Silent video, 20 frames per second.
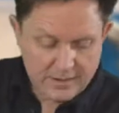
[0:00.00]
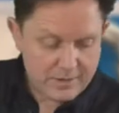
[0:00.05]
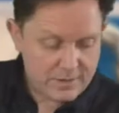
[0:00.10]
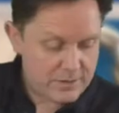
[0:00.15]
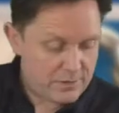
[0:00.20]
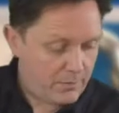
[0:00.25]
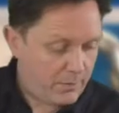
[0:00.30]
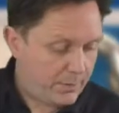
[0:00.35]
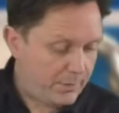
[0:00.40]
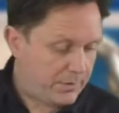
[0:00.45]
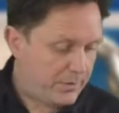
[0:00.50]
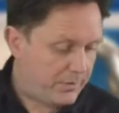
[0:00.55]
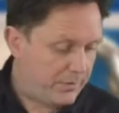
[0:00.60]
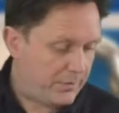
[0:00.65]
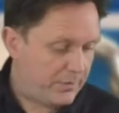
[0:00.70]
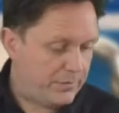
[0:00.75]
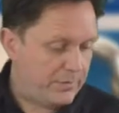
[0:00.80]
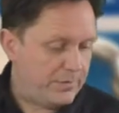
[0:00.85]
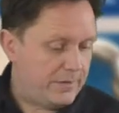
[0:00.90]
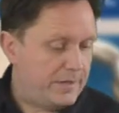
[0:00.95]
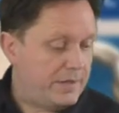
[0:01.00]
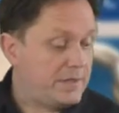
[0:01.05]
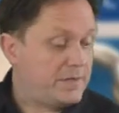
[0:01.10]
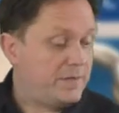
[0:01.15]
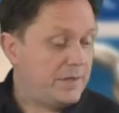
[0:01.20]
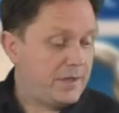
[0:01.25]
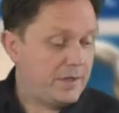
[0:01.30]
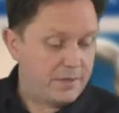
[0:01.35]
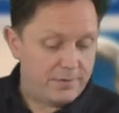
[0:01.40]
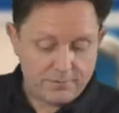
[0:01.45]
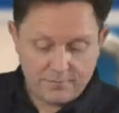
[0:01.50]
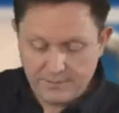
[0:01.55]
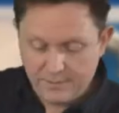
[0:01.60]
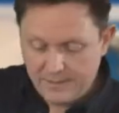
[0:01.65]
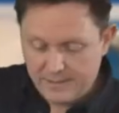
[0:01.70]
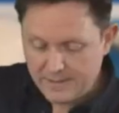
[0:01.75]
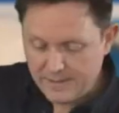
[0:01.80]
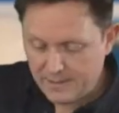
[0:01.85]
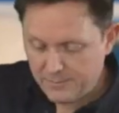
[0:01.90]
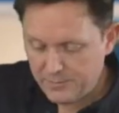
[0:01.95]
So what we'll go through in this video
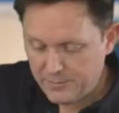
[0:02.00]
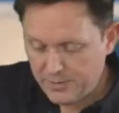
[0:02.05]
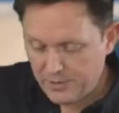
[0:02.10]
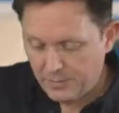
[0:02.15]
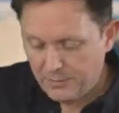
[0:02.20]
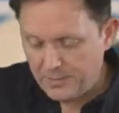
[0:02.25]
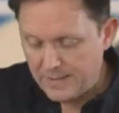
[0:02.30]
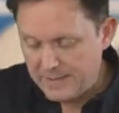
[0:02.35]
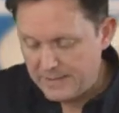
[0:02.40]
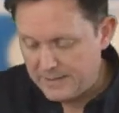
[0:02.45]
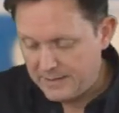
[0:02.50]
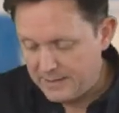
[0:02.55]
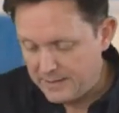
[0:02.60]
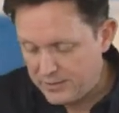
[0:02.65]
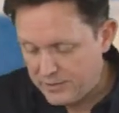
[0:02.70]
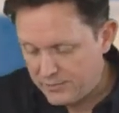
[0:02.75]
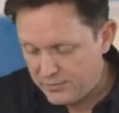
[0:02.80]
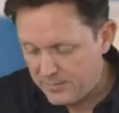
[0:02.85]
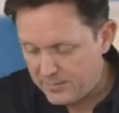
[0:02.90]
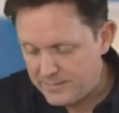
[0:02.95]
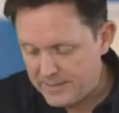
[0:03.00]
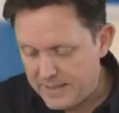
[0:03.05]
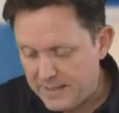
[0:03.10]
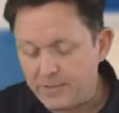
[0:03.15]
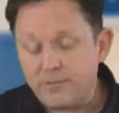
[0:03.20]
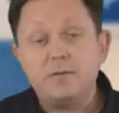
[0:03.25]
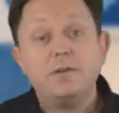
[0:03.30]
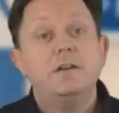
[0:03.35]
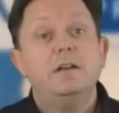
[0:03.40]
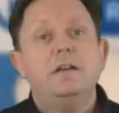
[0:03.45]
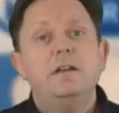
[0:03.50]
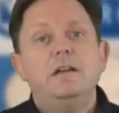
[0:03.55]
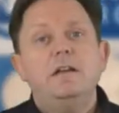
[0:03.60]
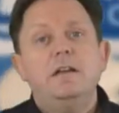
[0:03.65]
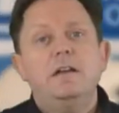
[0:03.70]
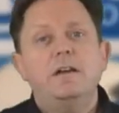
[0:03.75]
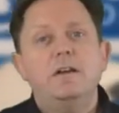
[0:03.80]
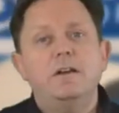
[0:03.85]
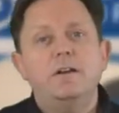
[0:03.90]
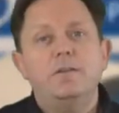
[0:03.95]
is I'm just going to basically strip down.
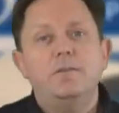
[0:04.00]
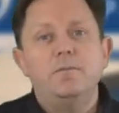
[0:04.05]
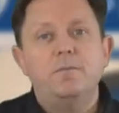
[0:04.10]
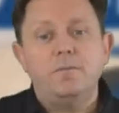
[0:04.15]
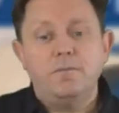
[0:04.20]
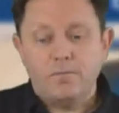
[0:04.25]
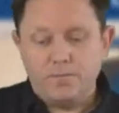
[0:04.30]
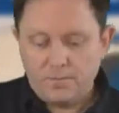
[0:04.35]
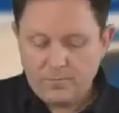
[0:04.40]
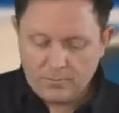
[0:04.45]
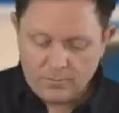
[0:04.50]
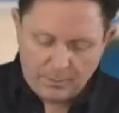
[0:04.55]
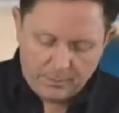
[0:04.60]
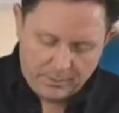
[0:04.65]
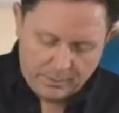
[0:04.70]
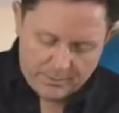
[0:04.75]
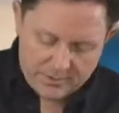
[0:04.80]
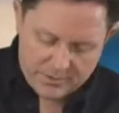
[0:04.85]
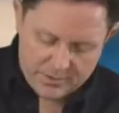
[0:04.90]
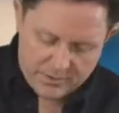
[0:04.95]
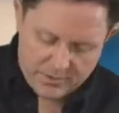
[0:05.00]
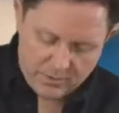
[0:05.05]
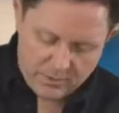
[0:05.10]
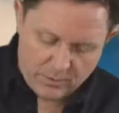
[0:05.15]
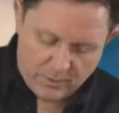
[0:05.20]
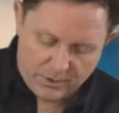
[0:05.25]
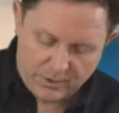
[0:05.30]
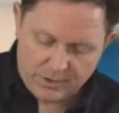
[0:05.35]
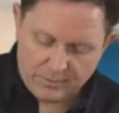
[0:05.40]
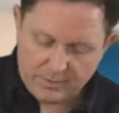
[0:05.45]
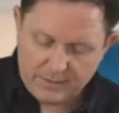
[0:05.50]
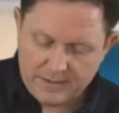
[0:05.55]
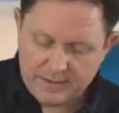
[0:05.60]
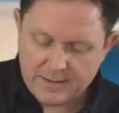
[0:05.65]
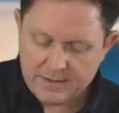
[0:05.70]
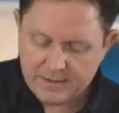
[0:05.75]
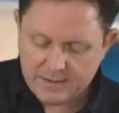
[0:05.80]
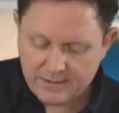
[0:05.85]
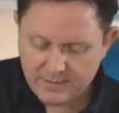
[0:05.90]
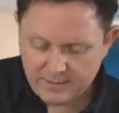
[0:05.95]
Um, we'll probably just do one of the
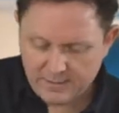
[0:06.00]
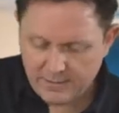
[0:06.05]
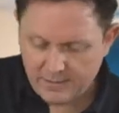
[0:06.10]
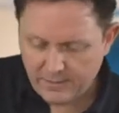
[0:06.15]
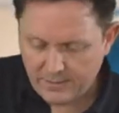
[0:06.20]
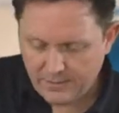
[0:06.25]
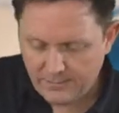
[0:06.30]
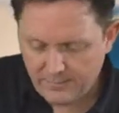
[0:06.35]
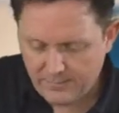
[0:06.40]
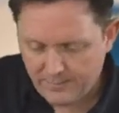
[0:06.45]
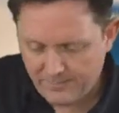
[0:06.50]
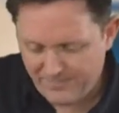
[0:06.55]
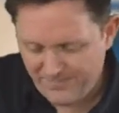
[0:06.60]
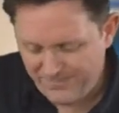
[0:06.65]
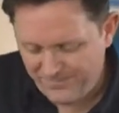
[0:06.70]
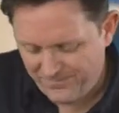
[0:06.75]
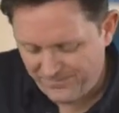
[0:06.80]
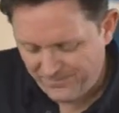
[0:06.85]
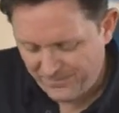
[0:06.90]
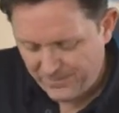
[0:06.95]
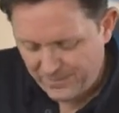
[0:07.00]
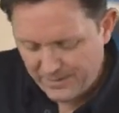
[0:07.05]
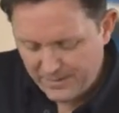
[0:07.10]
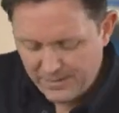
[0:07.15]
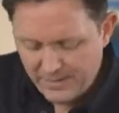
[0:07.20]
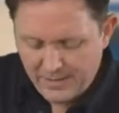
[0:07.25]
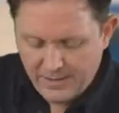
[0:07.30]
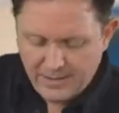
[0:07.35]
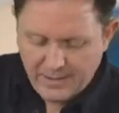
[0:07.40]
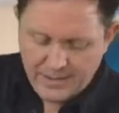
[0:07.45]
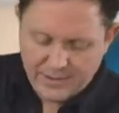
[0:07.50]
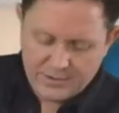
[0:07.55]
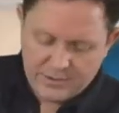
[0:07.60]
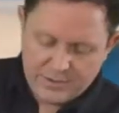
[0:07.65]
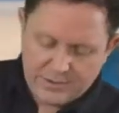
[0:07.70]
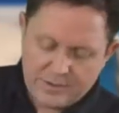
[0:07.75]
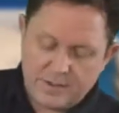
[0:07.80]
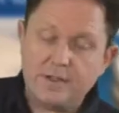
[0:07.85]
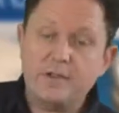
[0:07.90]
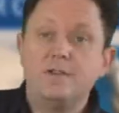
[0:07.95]
blades. Um, and
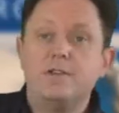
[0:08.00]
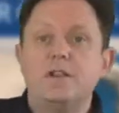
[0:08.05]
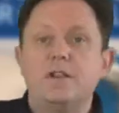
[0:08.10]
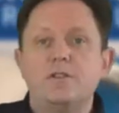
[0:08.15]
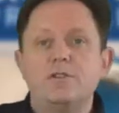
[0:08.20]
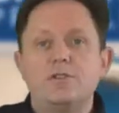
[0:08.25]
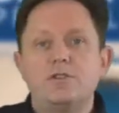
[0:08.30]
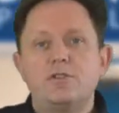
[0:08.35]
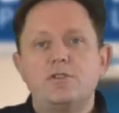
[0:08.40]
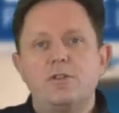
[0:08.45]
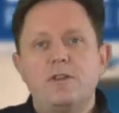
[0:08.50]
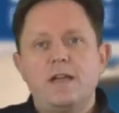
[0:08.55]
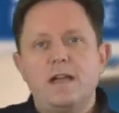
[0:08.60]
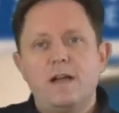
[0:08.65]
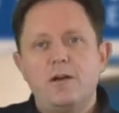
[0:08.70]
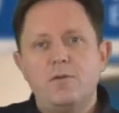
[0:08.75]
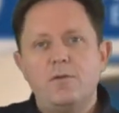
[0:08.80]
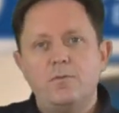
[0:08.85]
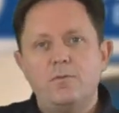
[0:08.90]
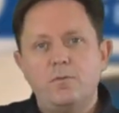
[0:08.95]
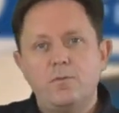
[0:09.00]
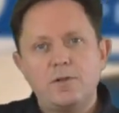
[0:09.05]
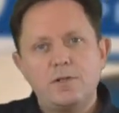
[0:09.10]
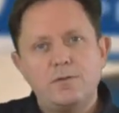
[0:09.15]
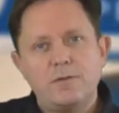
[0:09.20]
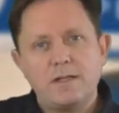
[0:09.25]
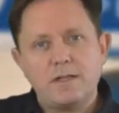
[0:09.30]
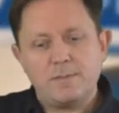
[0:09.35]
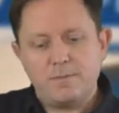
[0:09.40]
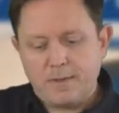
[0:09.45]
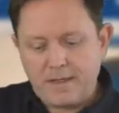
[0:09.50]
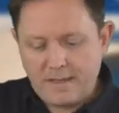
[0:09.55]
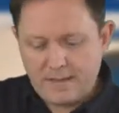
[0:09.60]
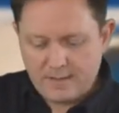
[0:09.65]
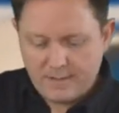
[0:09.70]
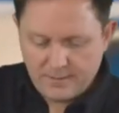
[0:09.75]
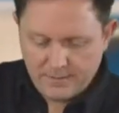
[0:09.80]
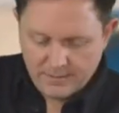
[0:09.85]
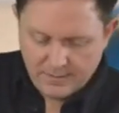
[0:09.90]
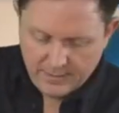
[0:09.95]
just and just show you how what to
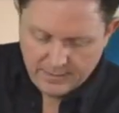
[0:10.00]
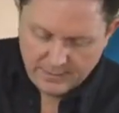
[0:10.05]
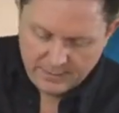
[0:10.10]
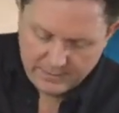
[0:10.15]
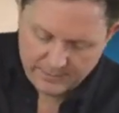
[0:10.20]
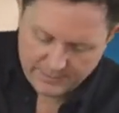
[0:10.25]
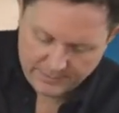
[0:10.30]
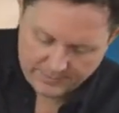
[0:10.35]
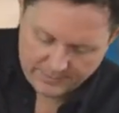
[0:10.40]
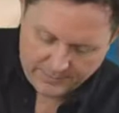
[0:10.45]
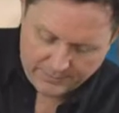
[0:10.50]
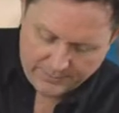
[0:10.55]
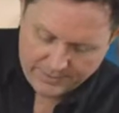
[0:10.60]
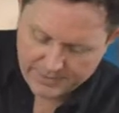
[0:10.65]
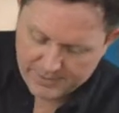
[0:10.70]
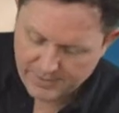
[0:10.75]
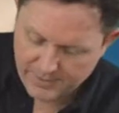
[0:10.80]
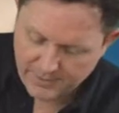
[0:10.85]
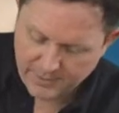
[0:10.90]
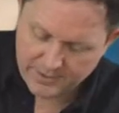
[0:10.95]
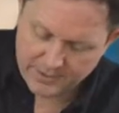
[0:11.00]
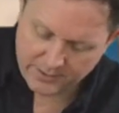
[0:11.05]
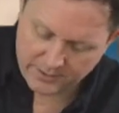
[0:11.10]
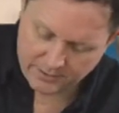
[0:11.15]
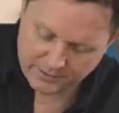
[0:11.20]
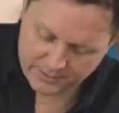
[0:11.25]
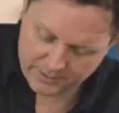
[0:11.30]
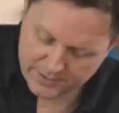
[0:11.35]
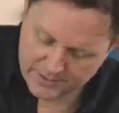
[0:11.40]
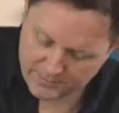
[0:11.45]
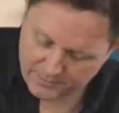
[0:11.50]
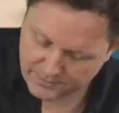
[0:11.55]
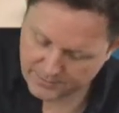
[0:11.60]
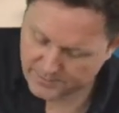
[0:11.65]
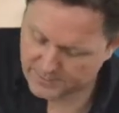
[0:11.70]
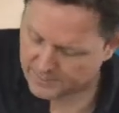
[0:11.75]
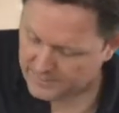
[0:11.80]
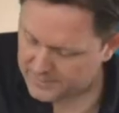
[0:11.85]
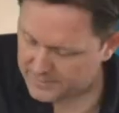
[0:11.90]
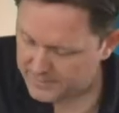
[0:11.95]
expect. I've actually had a go at this one,
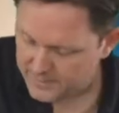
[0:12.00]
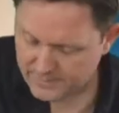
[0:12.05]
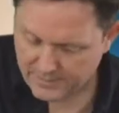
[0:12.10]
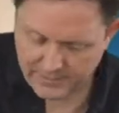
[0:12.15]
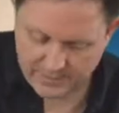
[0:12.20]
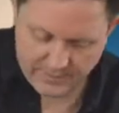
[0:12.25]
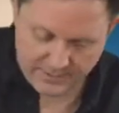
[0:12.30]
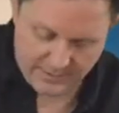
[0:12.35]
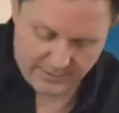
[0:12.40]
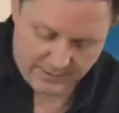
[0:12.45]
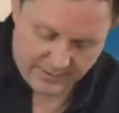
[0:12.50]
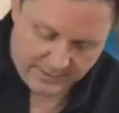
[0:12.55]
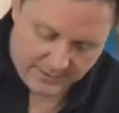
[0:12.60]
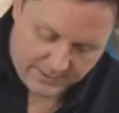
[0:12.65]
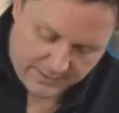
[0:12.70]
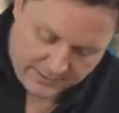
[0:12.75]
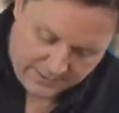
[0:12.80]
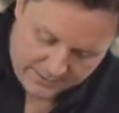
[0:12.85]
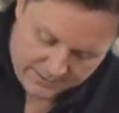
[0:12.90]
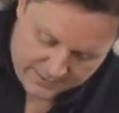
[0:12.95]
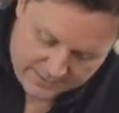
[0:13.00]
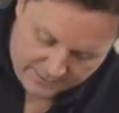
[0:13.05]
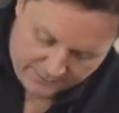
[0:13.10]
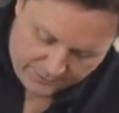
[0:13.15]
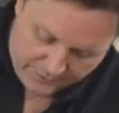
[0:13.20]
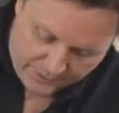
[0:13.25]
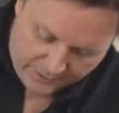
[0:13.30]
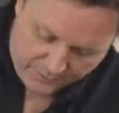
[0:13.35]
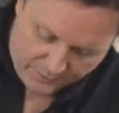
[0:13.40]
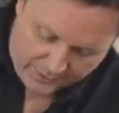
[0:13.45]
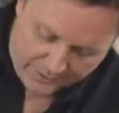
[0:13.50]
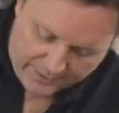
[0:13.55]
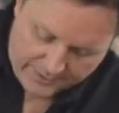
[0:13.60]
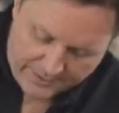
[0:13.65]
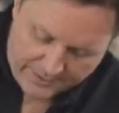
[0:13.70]
so let's Let's have a look at one I